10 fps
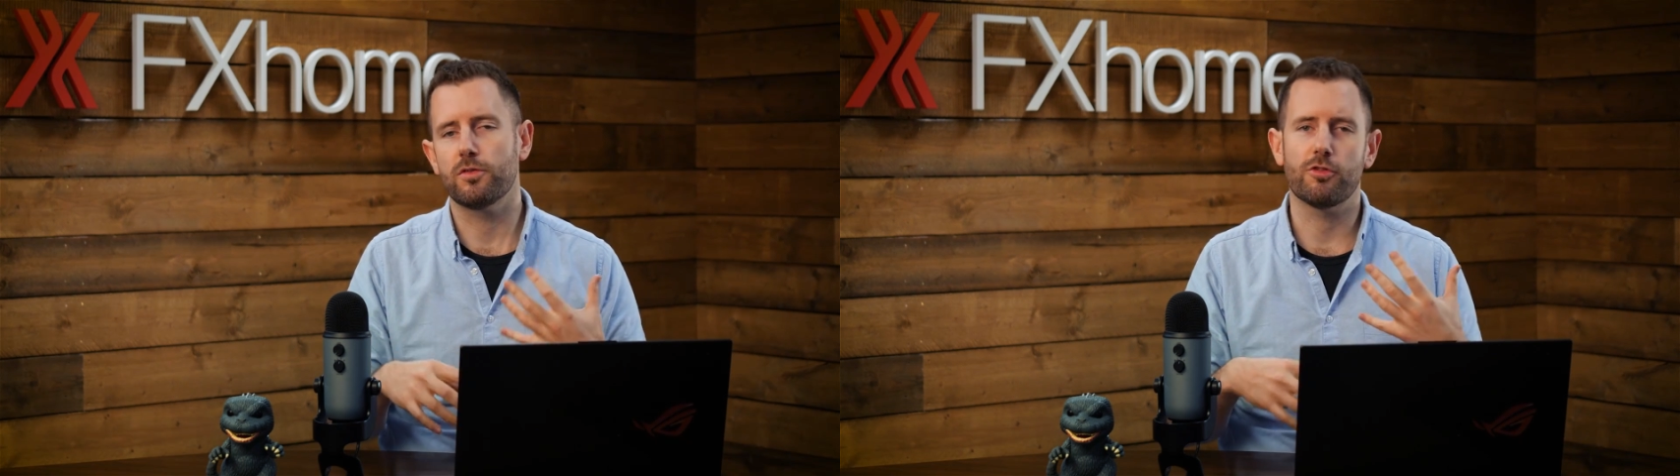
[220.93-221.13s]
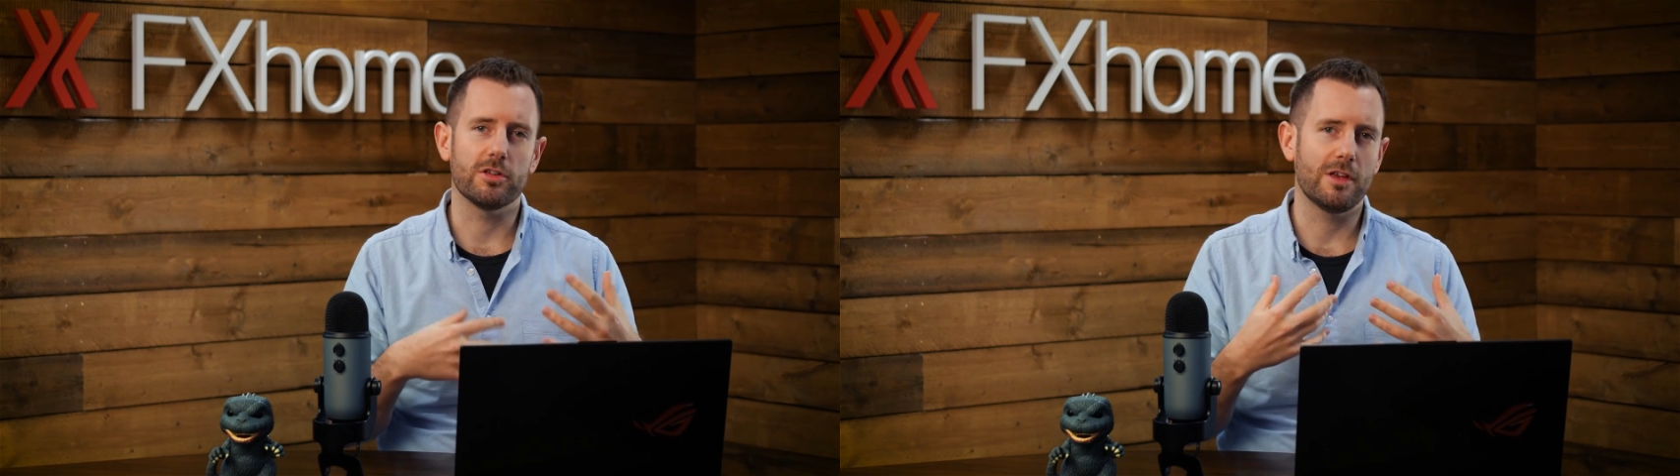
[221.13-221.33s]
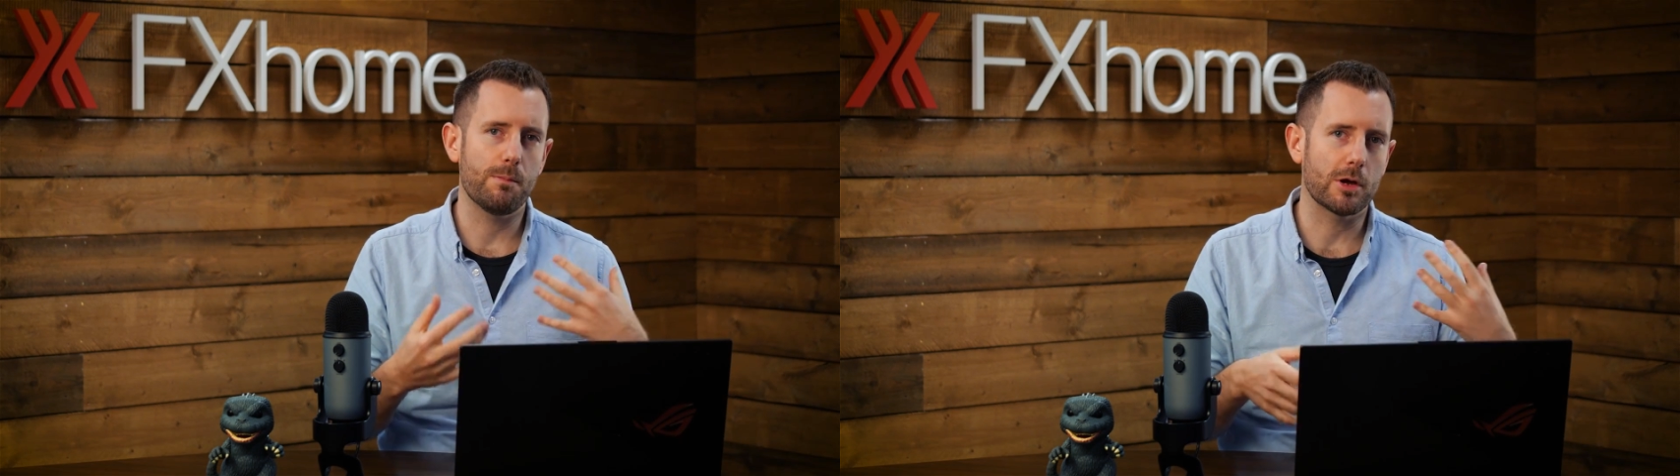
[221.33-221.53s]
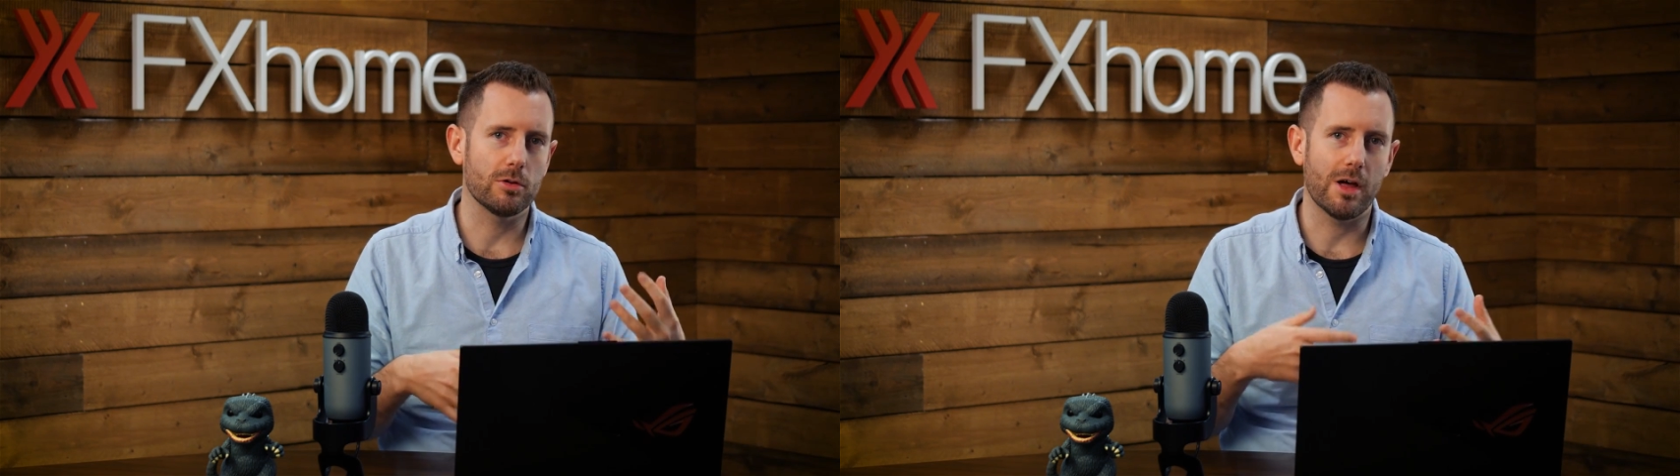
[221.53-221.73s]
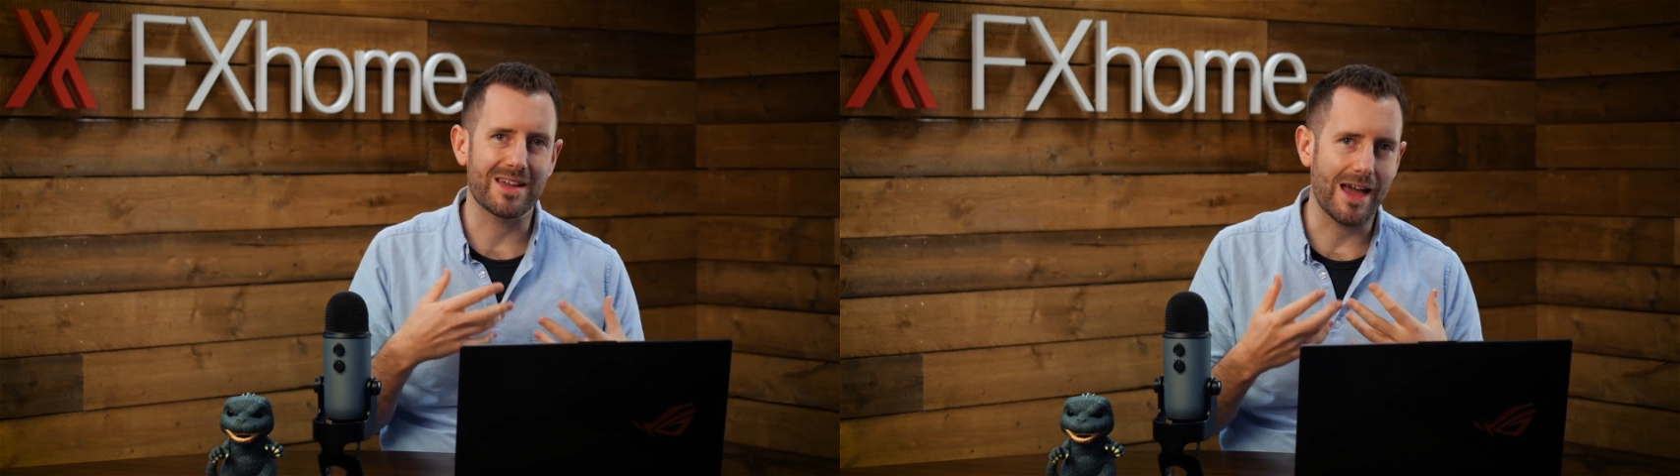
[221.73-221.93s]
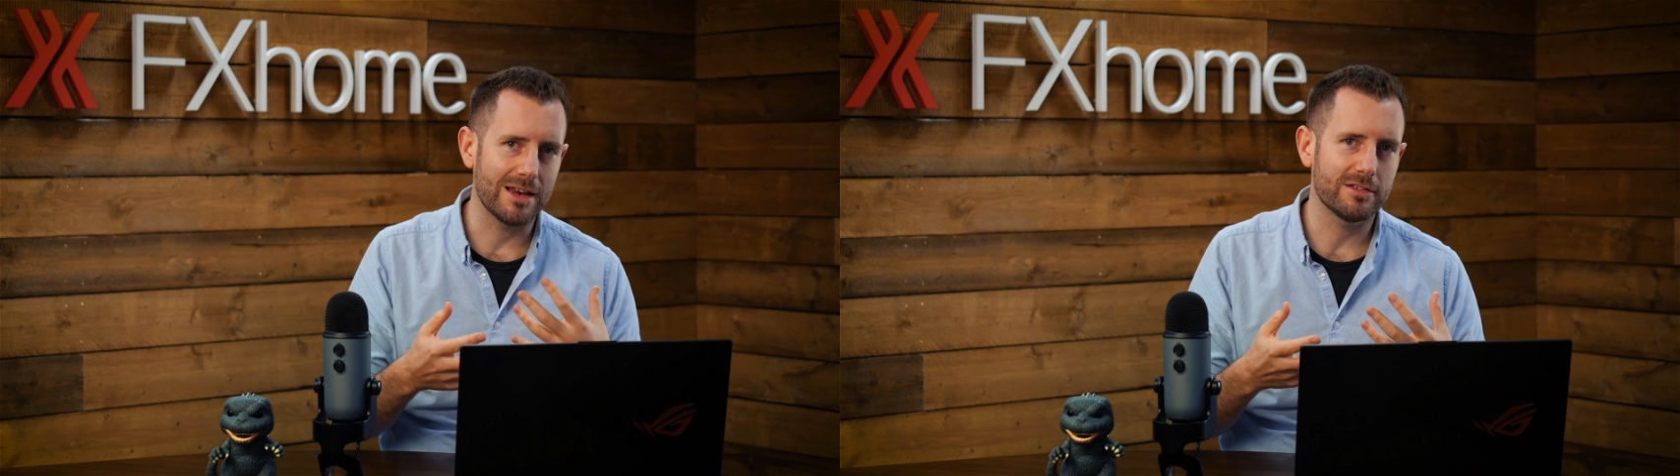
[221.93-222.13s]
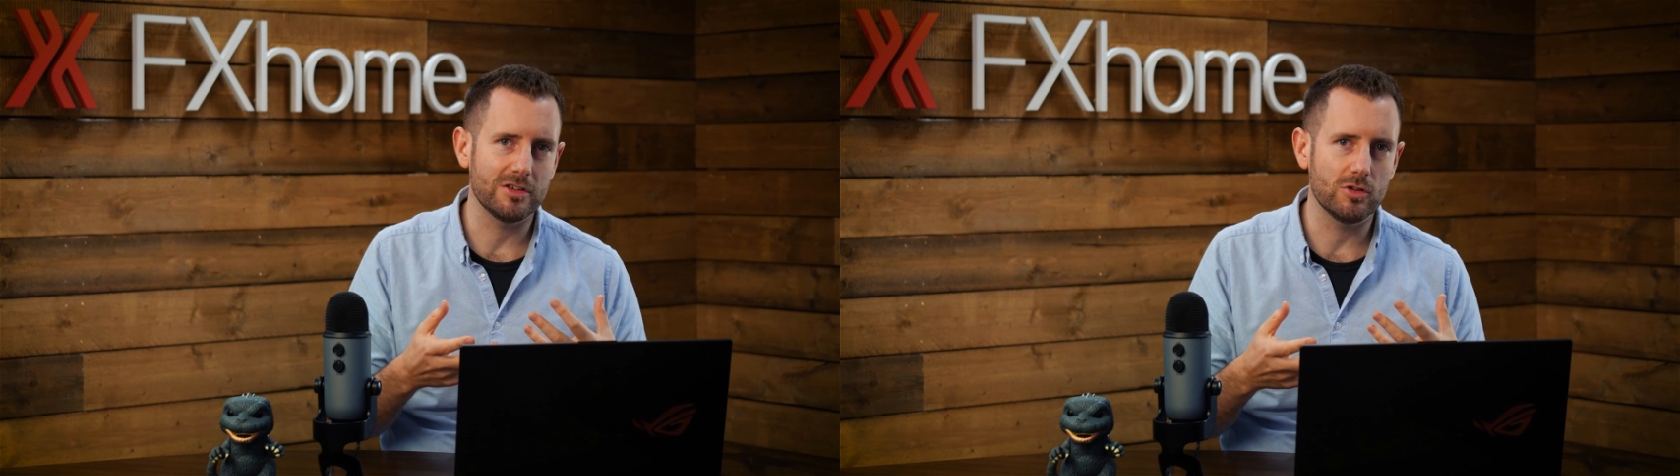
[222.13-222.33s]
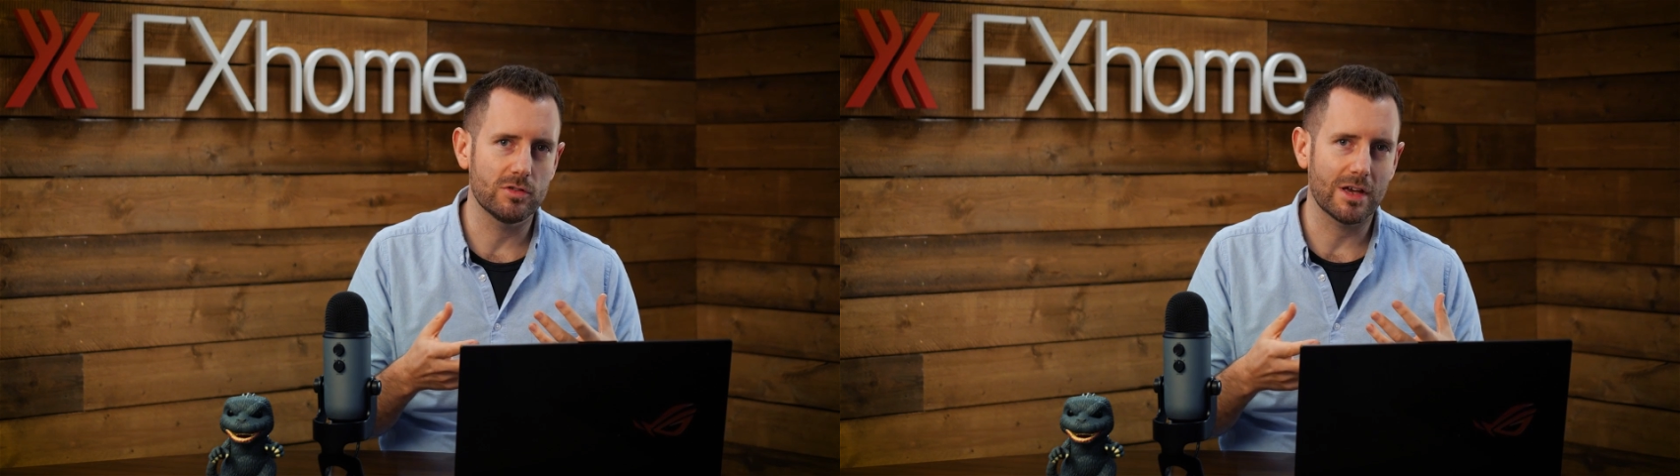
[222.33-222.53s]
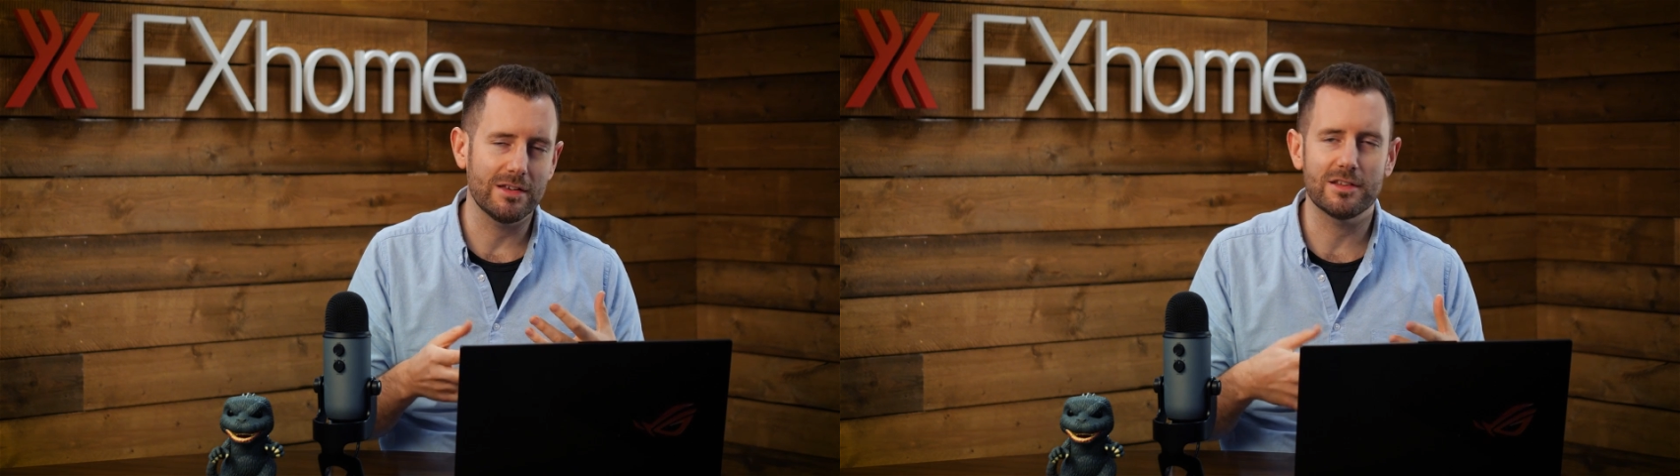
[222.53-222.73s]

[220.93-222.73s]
For a typical like editing use case,